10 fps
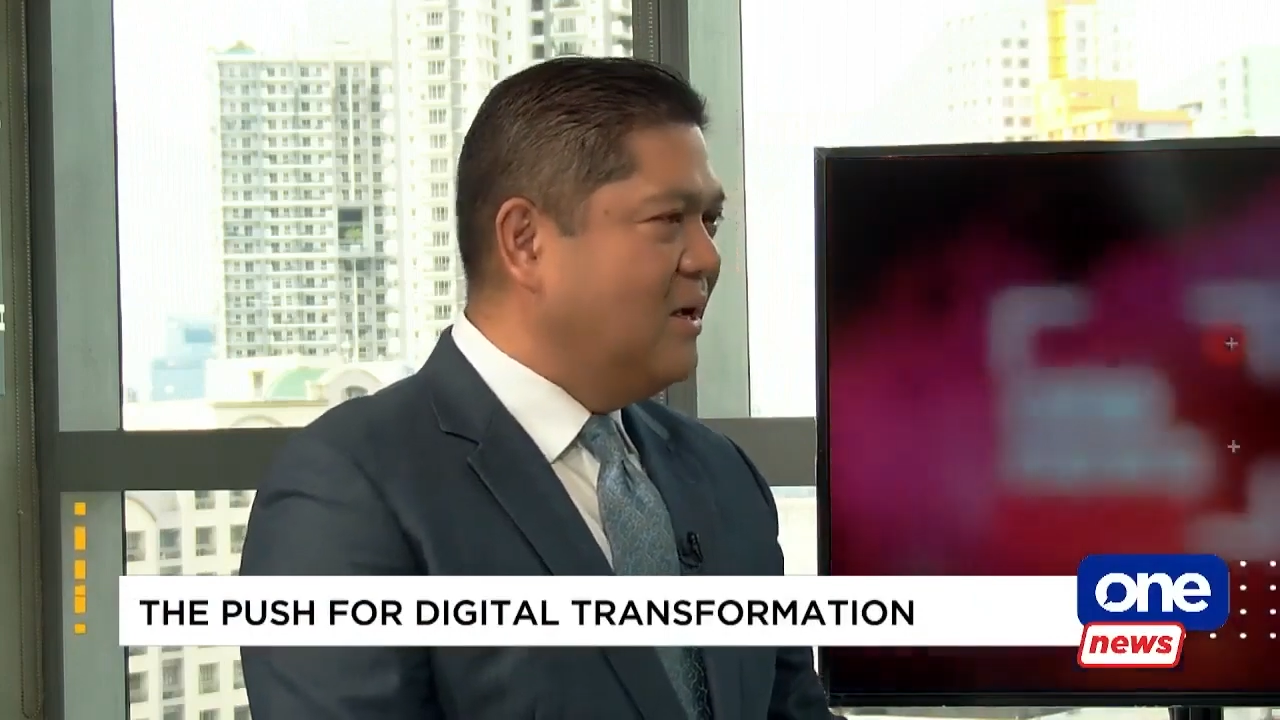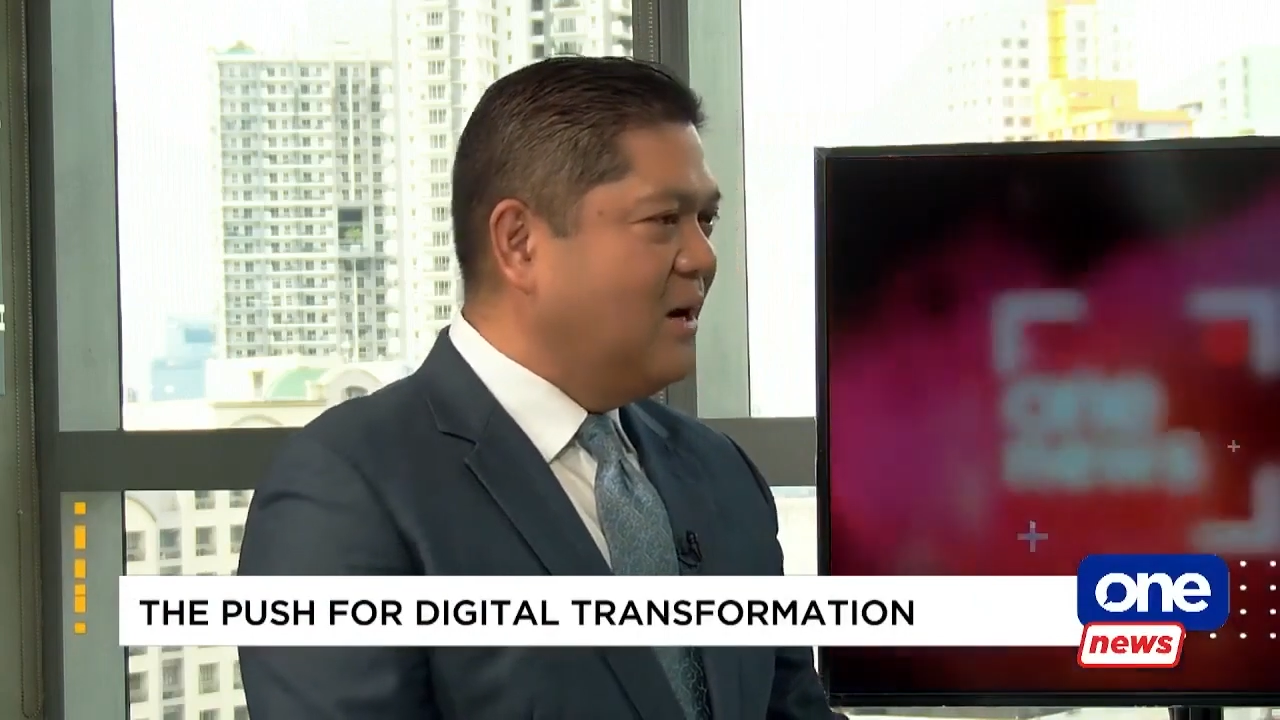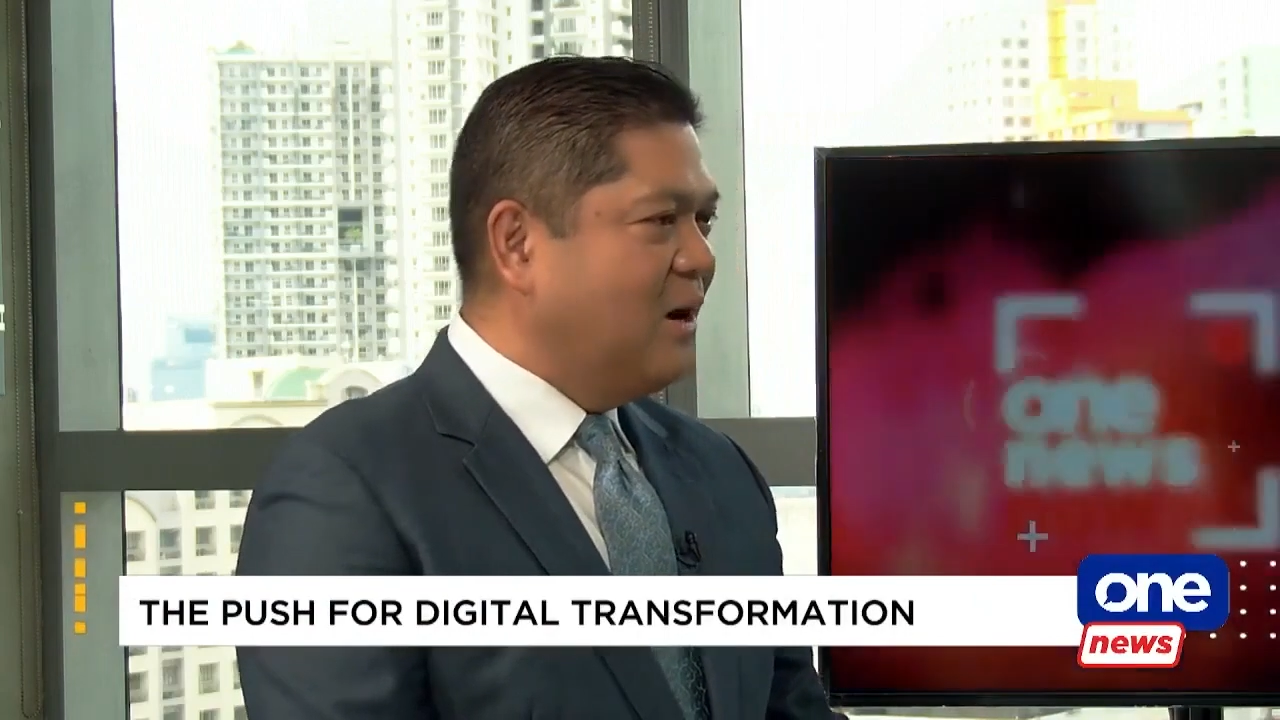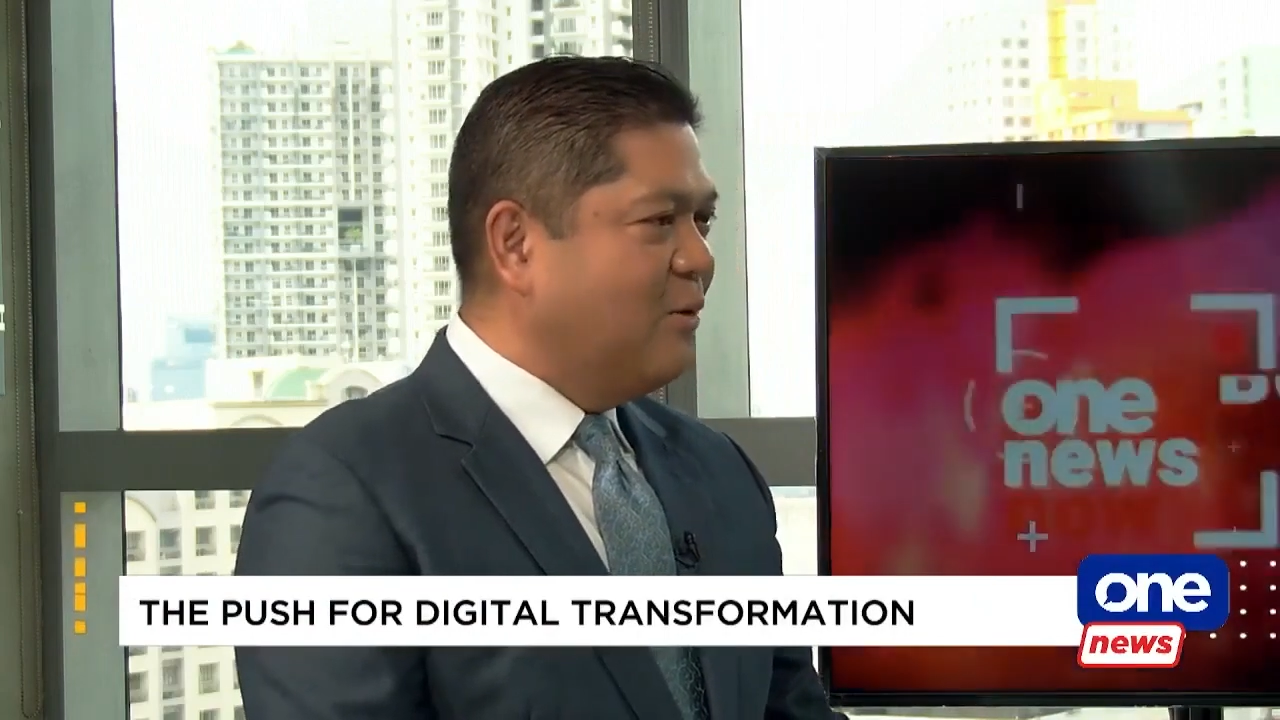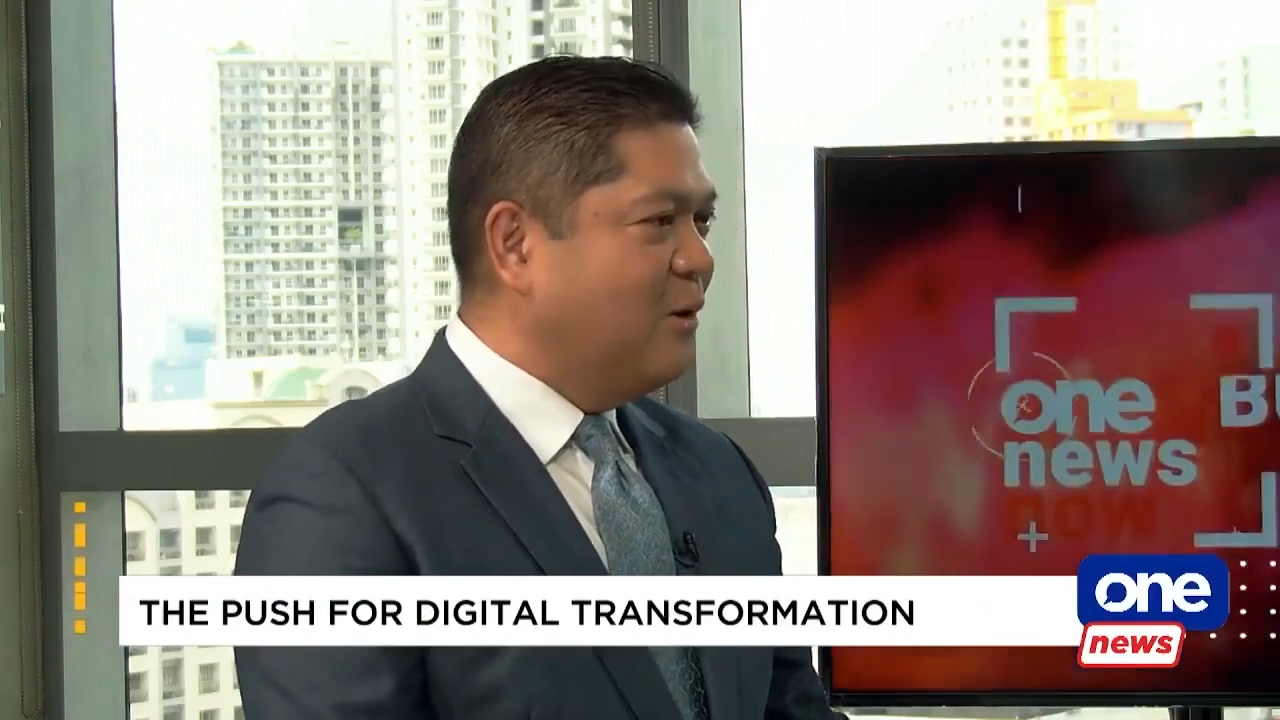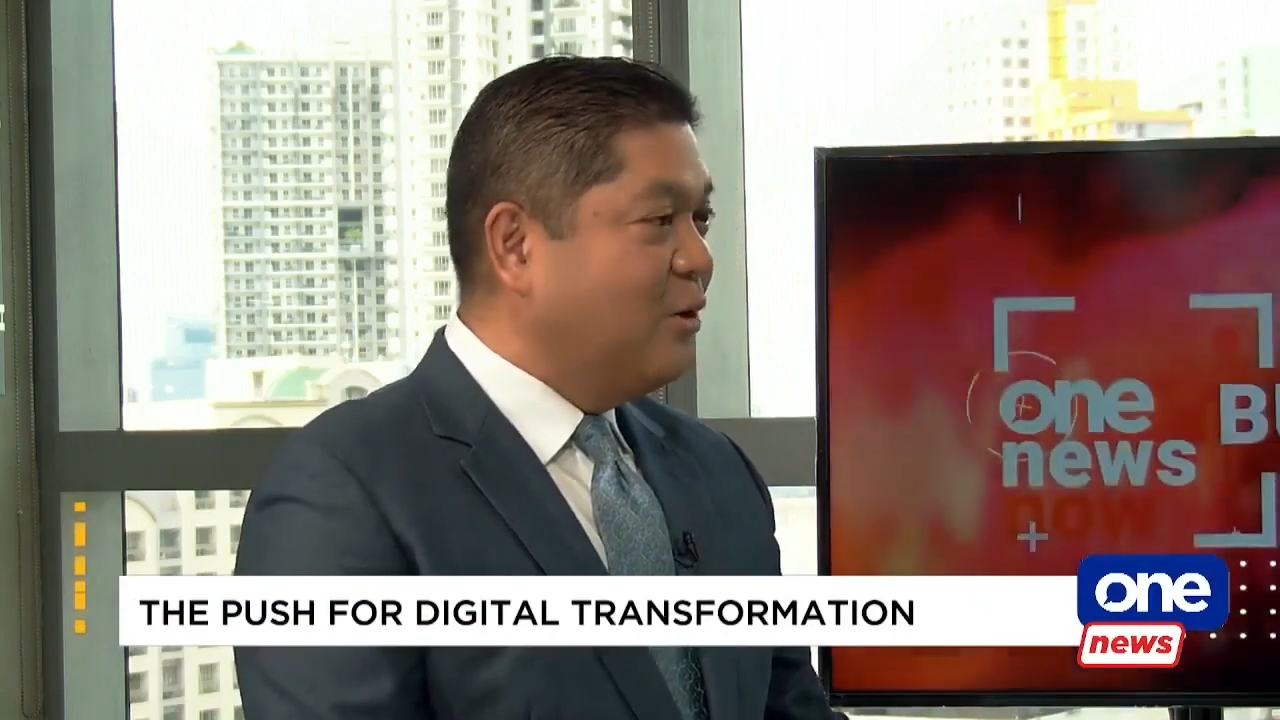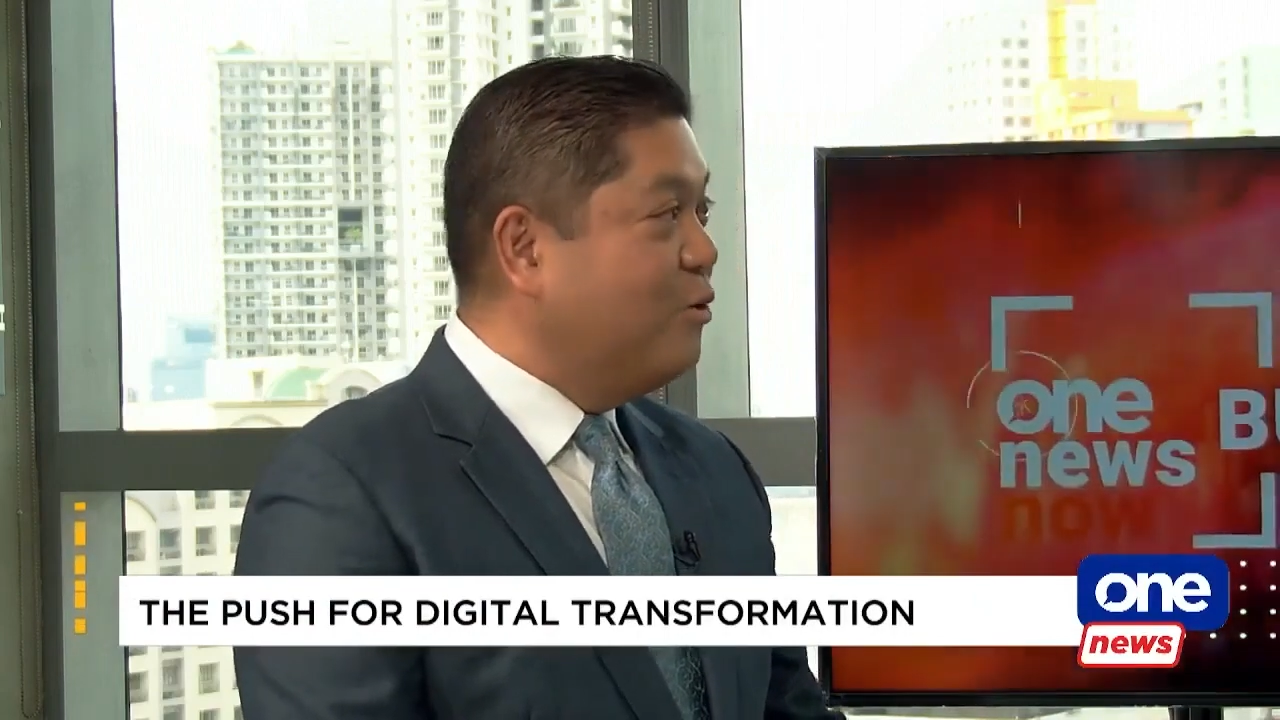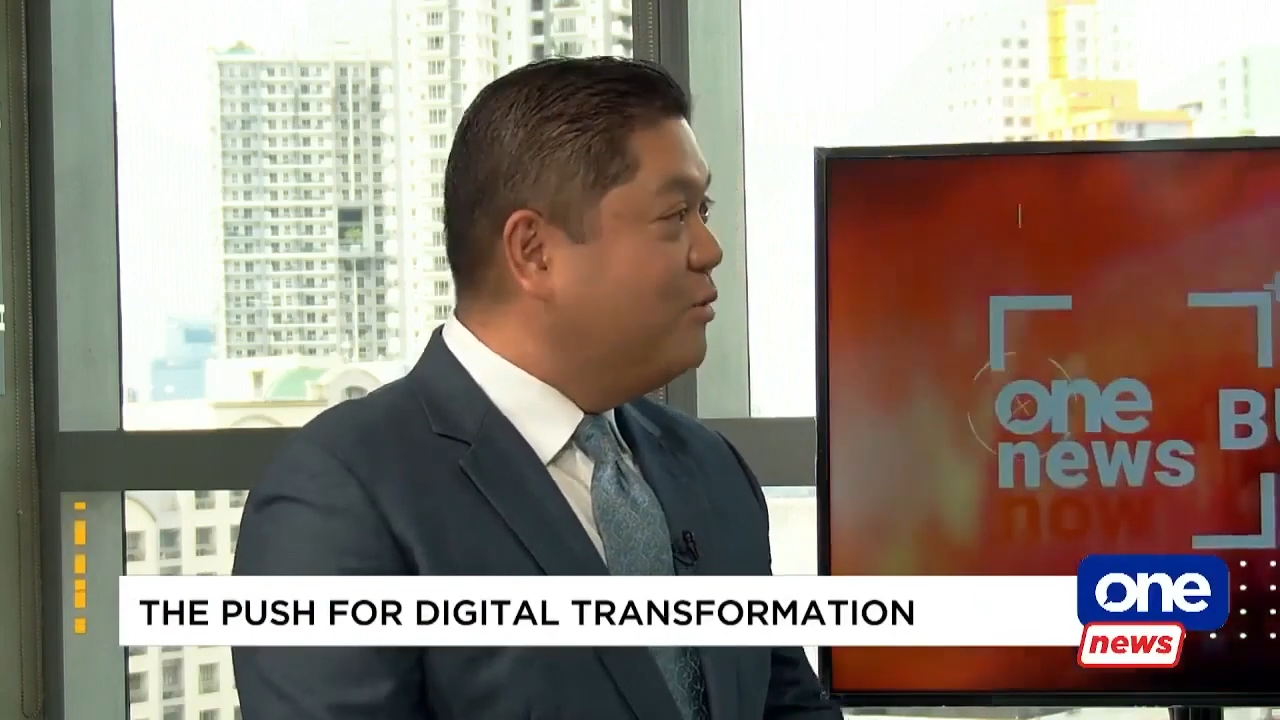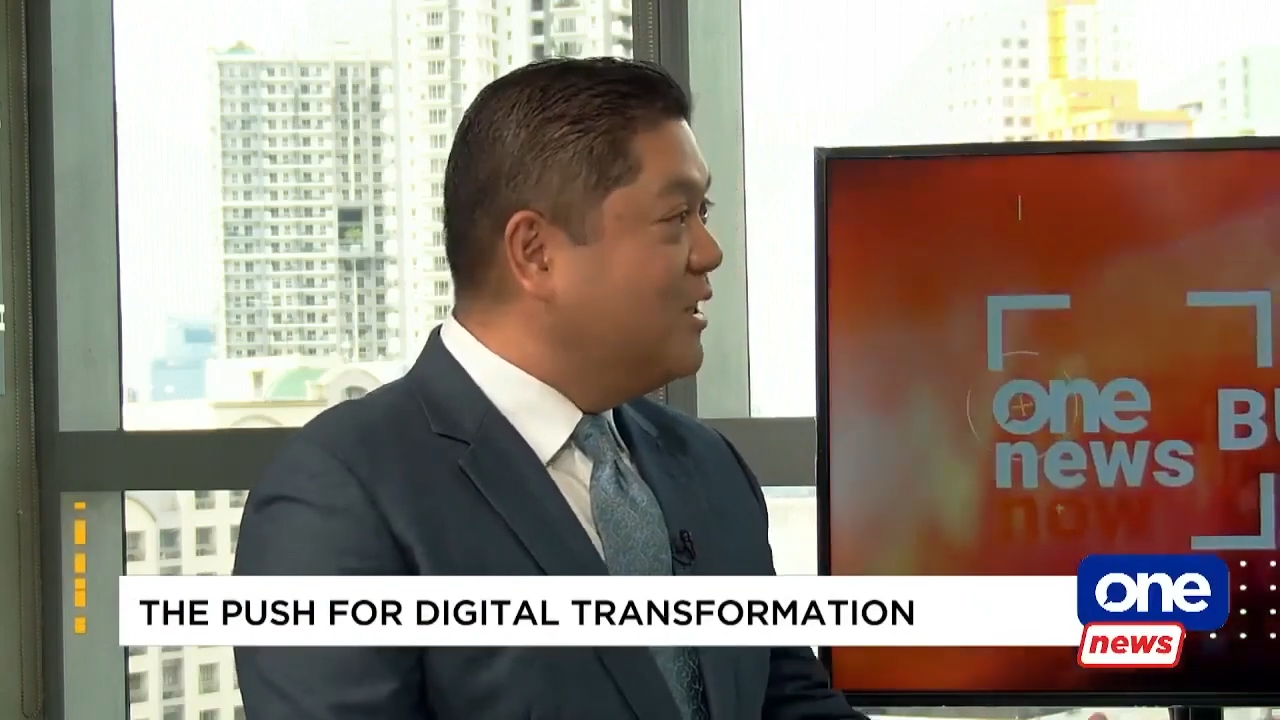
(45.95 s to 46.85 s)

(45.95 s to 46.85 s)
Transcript: Mm. Our group